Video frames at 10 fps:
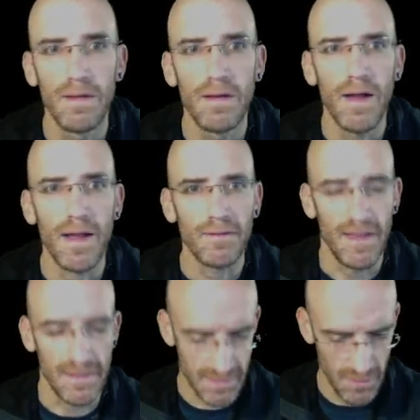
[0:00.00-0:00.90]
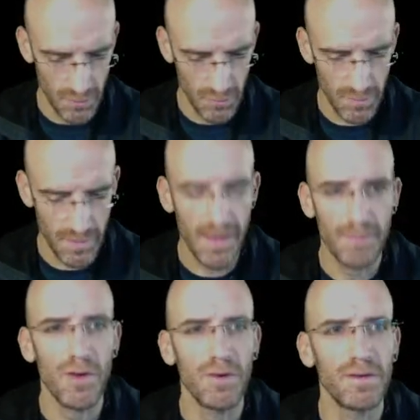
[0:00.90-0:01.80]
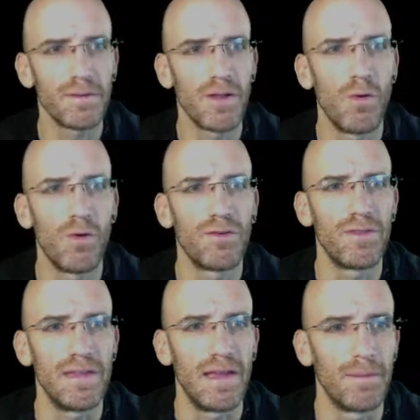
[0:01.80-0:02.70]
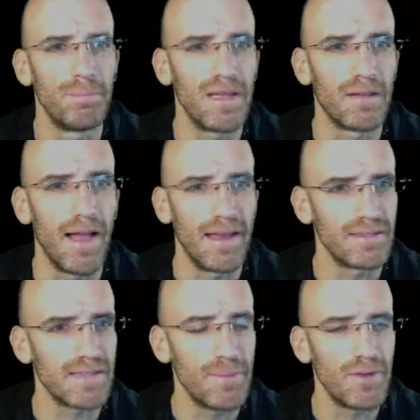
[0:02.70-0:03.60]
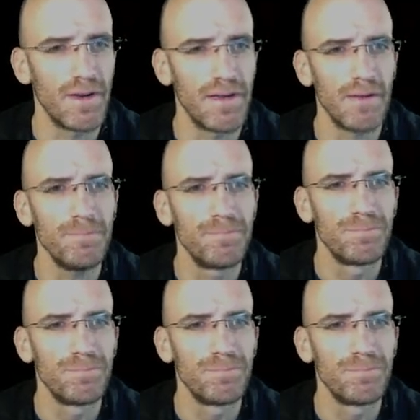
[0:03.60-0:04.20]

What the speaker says: Hi class, so I'm going to go over the Pig Latin assignment right now.